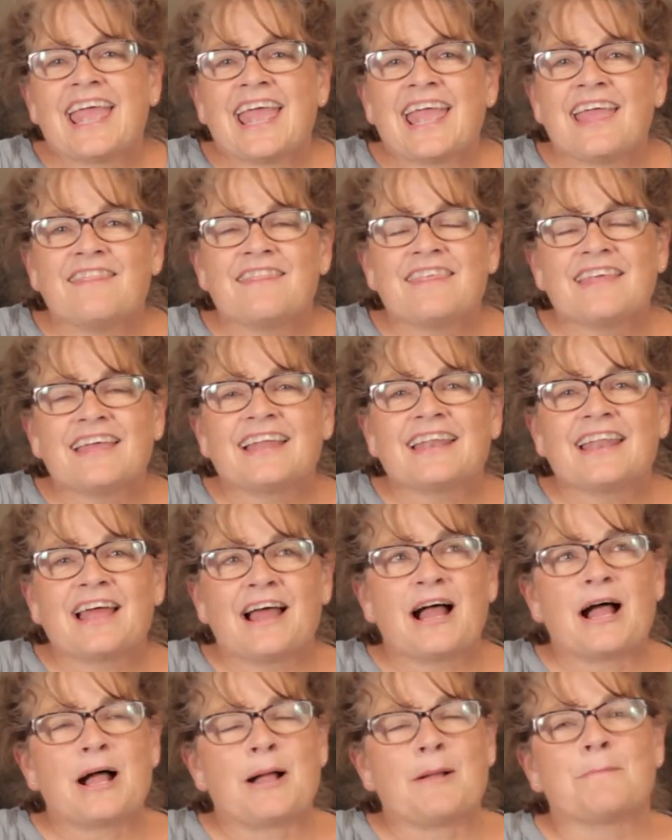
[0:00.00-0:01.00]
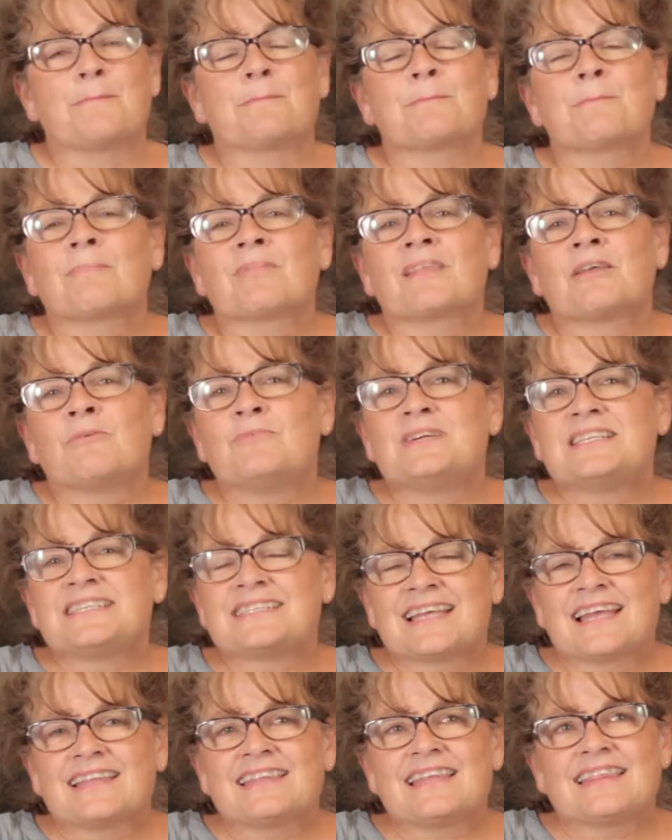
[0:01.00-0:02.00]
And then um, we
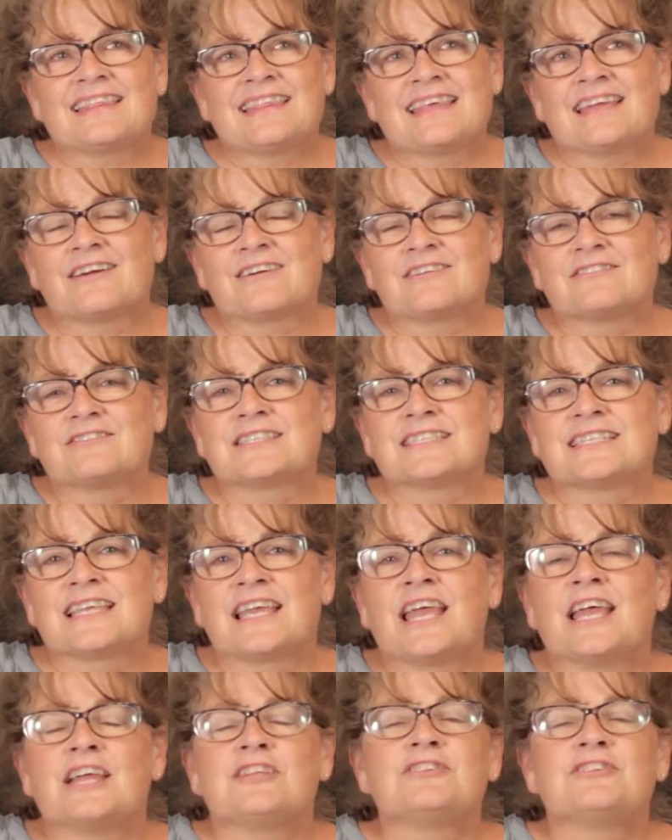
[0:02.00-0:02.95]
said that there's